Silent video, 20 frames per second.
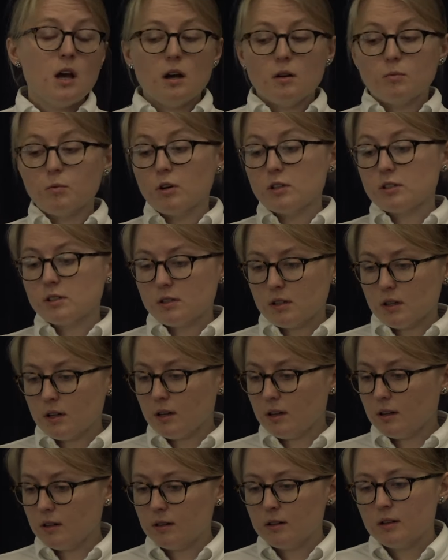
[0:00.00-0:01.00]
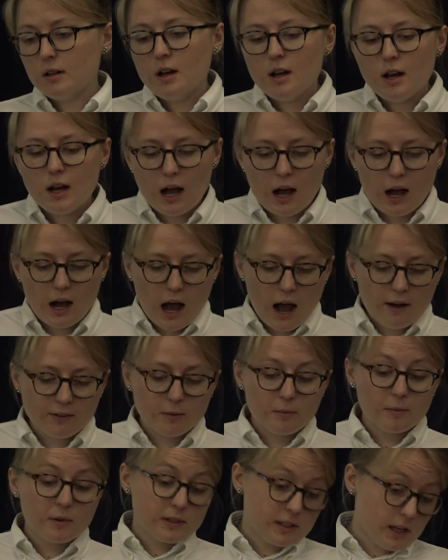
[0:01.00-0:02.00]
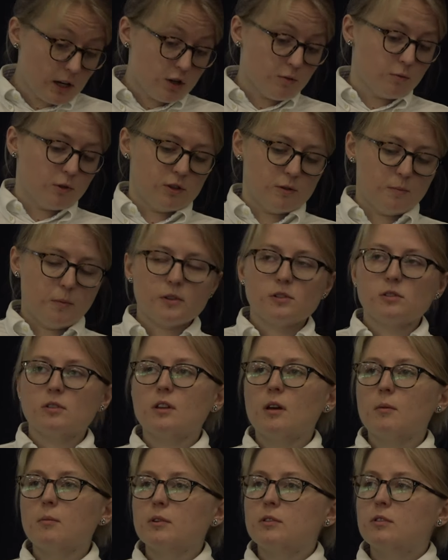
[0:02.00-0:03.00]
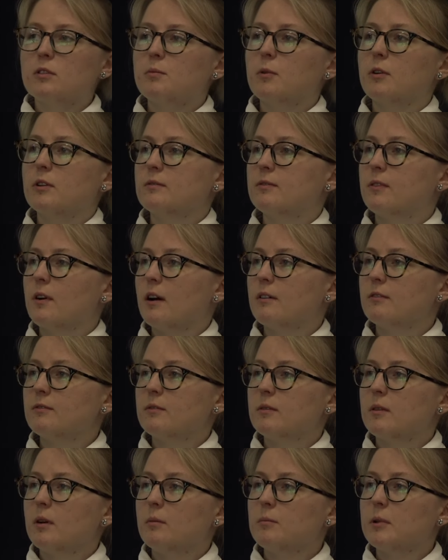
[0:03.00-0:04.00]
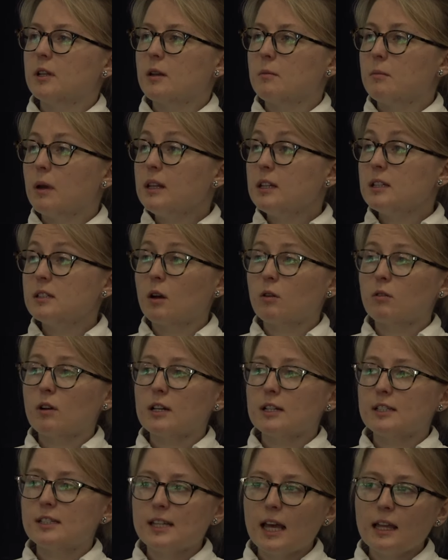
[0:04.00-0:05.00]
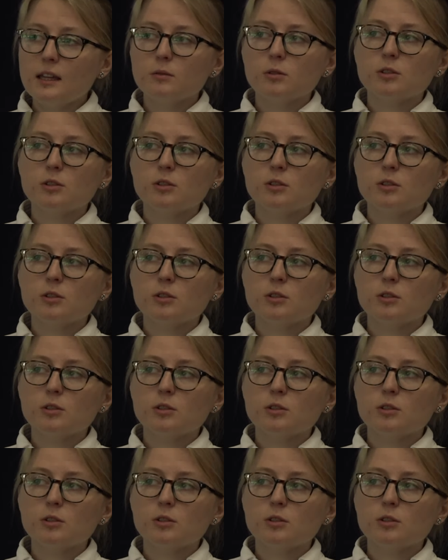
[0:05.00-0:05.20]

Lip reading: was after mobilization was supposed to number 2.5 million men, as I already said. It